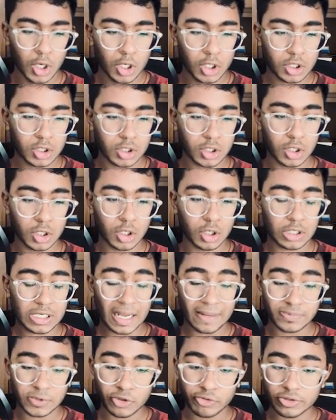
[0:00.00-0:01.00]
So
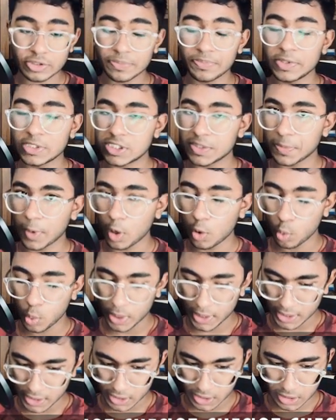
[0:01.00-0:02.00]
capture with the bishop
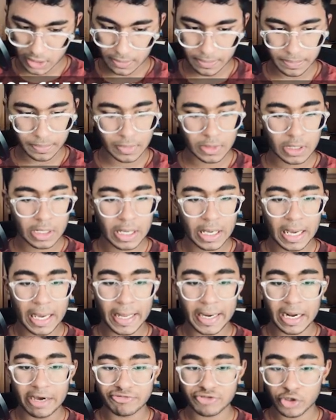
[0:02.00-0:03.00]
always,
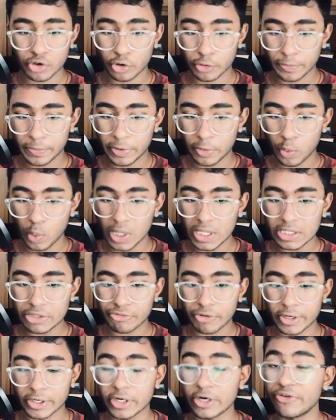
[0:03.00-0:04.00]
and after rook b one,
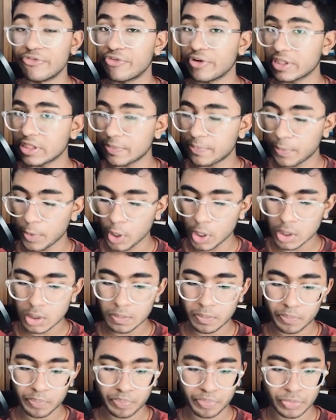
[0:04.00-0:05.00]
trying to defend the pawn.
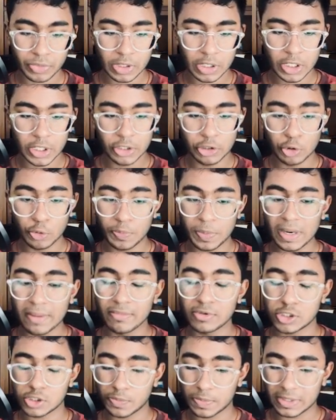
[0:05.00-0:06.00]
You play
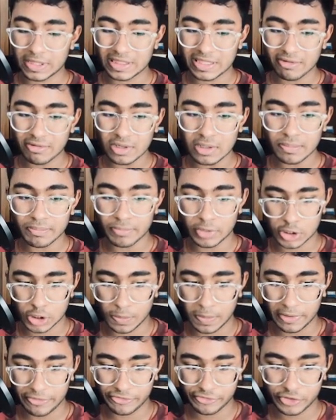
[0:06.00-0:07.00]
bishop e seven, bishop
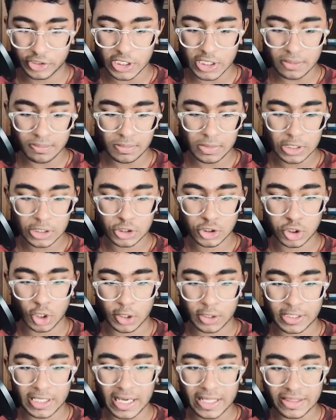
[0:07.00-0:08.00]
f three,
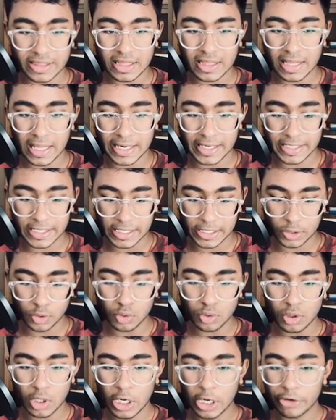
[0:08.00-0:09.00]
short castle, knight e two,
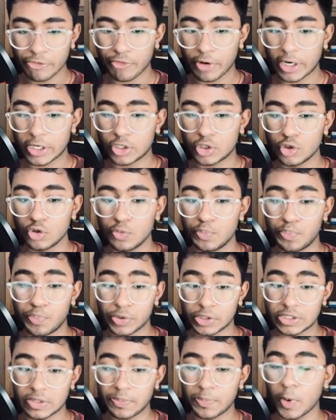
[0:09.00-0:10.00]
trying to
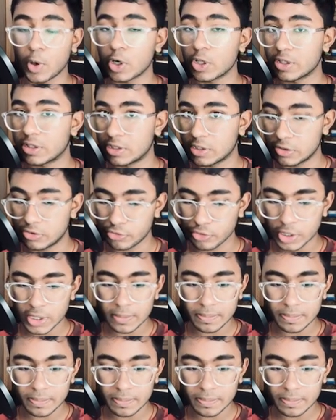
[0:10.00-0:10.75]
put the pawn on c three.